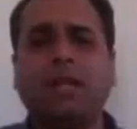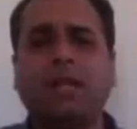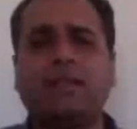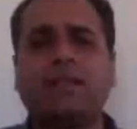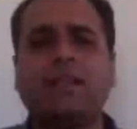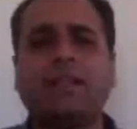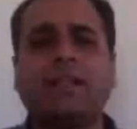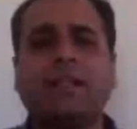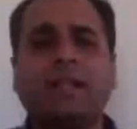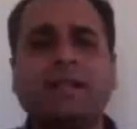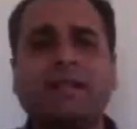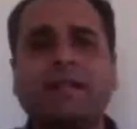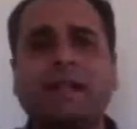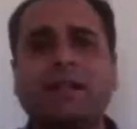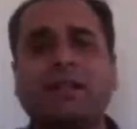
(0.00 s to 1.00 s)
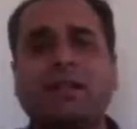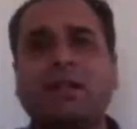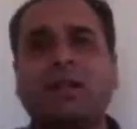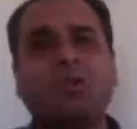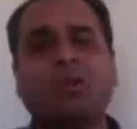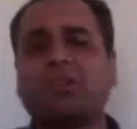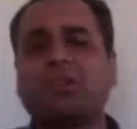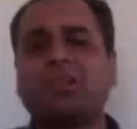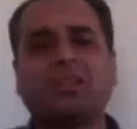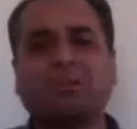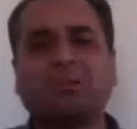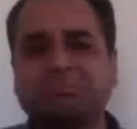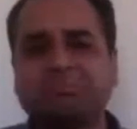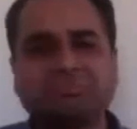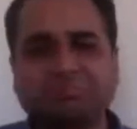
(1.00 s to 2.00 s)
and she tells that,
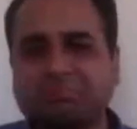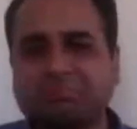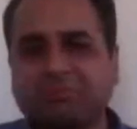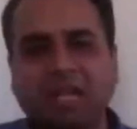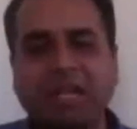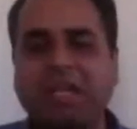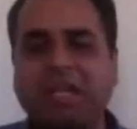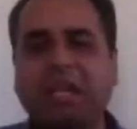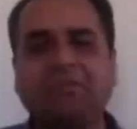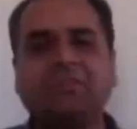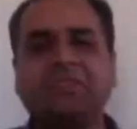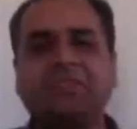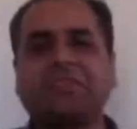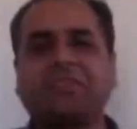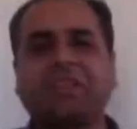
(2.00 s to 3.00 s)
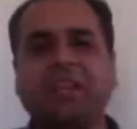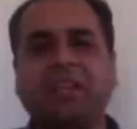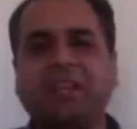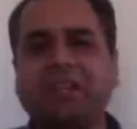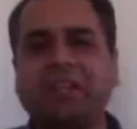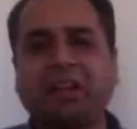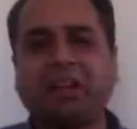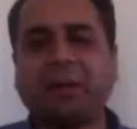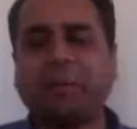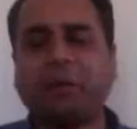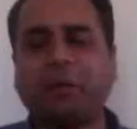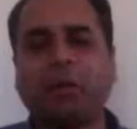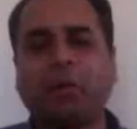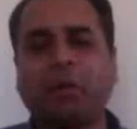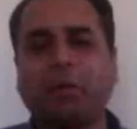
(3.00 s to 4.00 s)
doctor, I have this hereditary
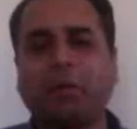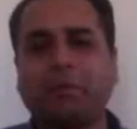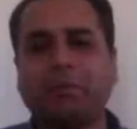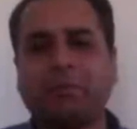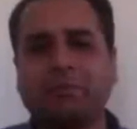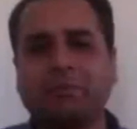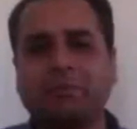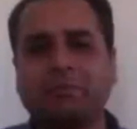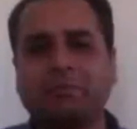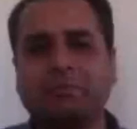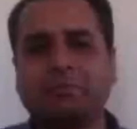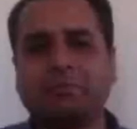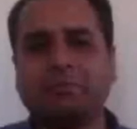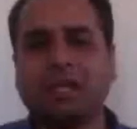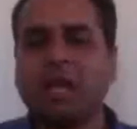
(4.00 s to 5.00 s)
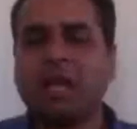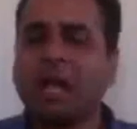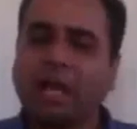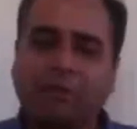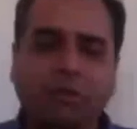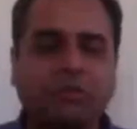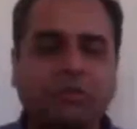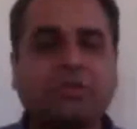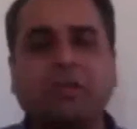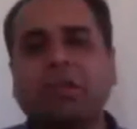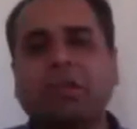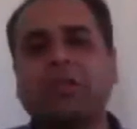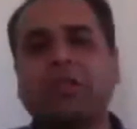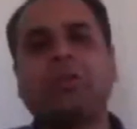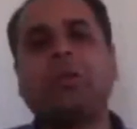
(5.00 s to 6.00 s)
problem. I
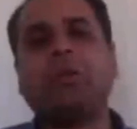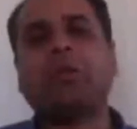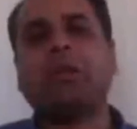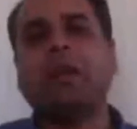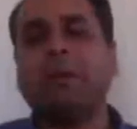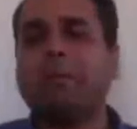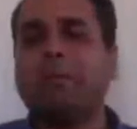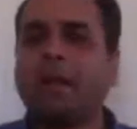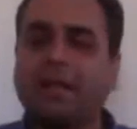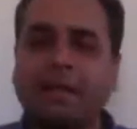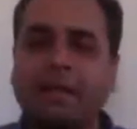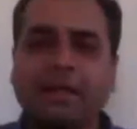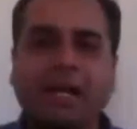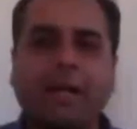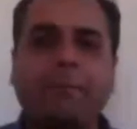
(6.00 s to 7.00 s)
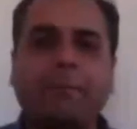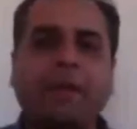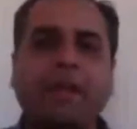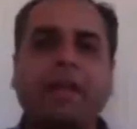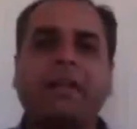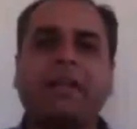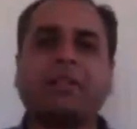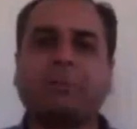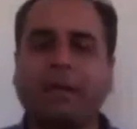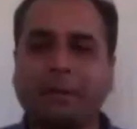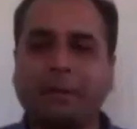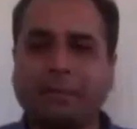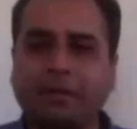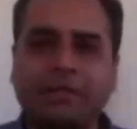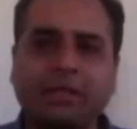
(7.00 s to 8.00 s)
was sure my grandparents,
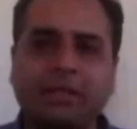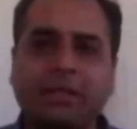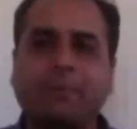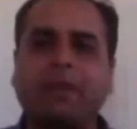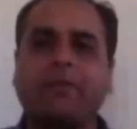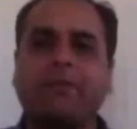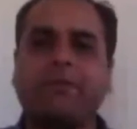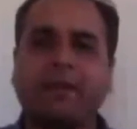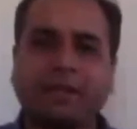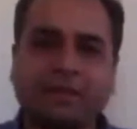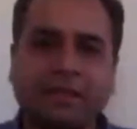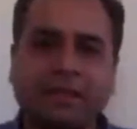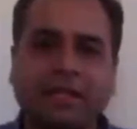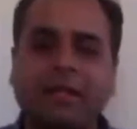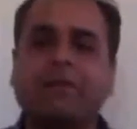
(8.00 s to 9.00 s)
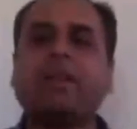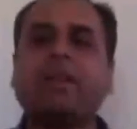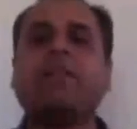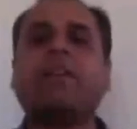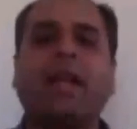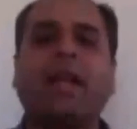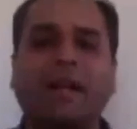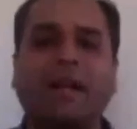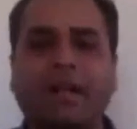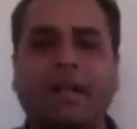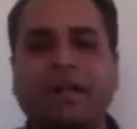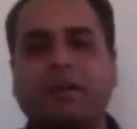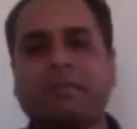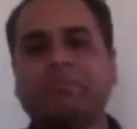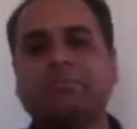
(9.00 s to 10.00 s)
my mother, my father, everyone had
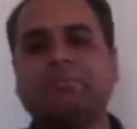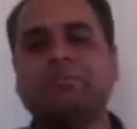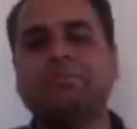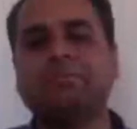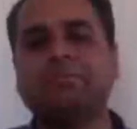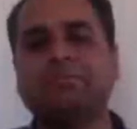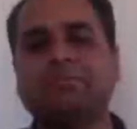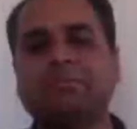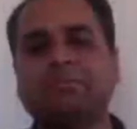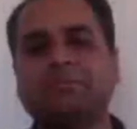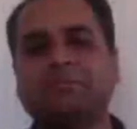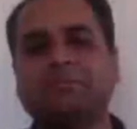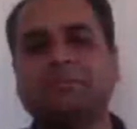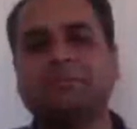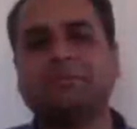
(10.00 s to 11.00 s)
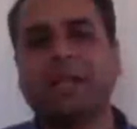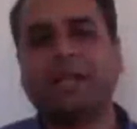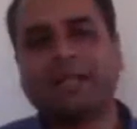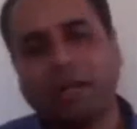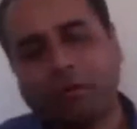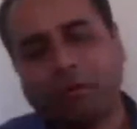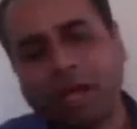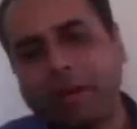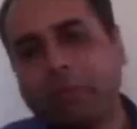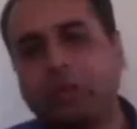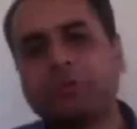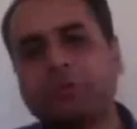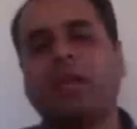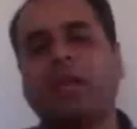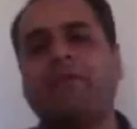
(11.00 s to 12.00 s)
it, and now I
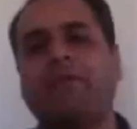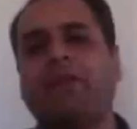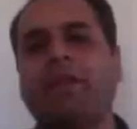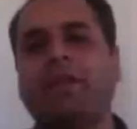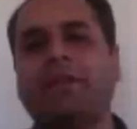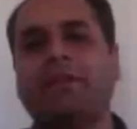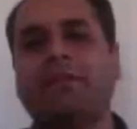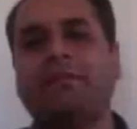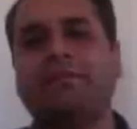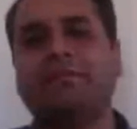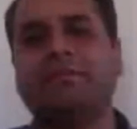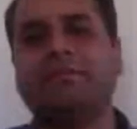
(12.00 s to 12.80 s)
am also having it.